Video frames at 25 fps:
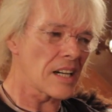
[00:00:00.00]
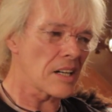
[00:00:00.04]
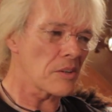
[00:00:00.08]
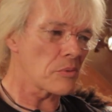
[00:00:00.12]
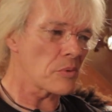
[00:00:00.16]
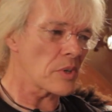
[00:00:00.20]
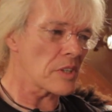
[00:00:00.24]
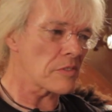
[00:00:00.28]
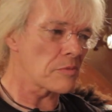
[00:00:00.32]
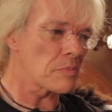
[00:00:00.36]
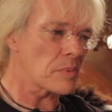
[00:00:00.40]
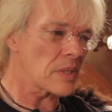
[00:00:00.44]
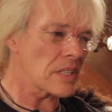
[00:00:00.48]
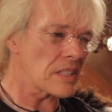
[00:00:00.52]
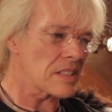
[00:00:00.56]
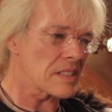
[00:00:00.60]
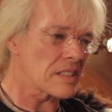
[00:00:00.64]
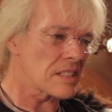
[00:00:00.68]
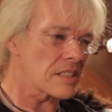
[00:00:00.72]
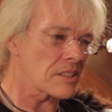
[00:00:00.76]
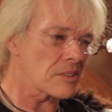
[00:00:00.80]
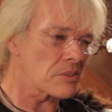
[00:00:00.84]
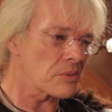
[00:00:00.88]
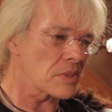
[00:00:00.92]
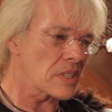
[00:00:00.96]
we've been
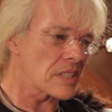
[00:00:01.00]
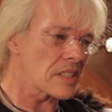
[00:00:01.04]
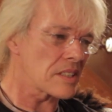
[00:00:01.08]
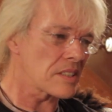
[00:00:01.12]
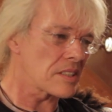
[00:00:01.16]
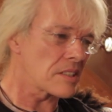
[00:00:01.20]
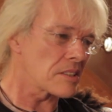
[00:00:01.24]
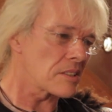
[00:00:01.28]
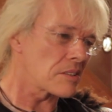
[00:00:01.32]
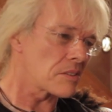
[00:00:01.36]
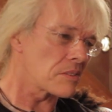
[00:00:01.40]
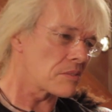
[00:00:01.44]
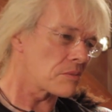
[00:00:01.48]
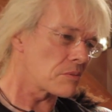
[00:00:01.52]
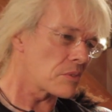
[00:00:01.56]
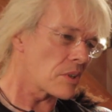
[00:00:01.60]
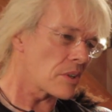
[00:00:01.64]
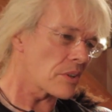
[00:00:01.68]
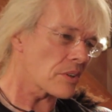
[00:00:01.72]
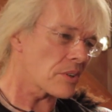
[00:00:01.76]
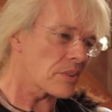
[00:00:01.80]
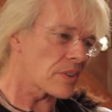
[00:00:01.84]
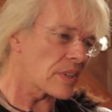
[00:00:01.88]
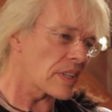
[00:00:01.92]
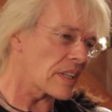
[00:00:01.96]
to
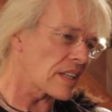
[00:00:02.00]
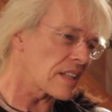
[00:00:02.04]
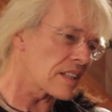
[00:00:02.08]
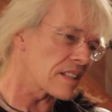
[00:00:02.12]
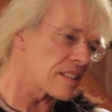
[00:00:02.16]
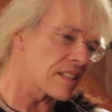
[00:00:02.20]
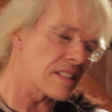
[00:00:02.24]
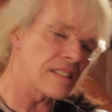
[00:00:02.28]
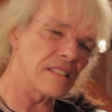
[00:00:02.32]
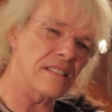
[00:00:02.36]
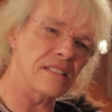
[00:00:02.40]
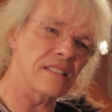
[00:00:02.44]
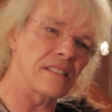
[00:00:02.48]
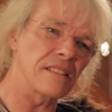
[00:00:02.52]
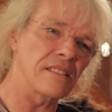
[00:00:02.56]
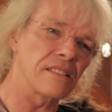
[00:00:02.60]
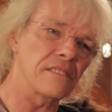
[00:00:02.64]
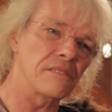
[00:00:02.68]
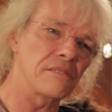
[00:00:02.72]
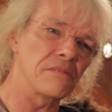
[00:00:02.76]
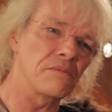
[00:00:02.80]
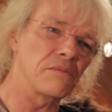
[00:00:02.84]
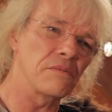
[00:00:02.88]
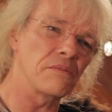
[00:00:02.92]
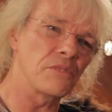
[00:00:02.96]
rock things and
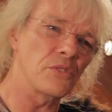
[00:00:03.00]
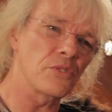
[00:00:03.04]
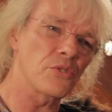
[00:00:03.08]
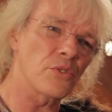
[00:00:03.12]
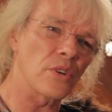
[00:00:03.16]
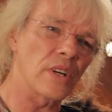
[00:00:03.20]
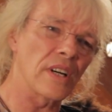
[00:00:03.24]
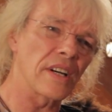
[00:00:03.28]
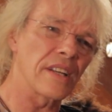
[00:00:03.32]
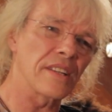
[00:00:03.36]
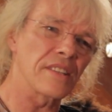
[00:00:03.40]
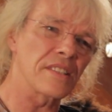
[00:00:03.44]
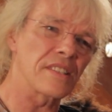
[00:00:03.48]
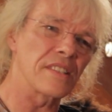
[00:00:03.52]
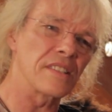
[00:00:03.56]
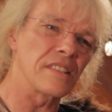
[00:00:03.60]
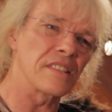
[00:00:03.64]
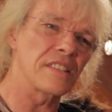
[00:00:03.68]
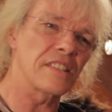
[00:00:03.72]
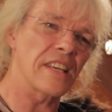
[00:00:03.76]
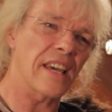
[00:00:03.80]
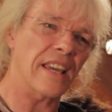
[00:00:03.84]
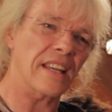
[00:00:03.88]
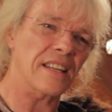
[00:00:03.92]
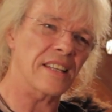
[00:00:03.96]
to trance and
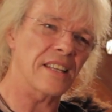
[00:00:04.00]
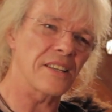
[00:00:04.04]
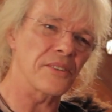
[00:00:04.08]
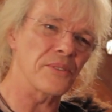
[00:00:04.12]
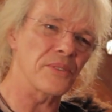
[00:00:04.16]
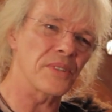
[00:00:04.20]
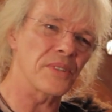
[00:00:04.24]
techno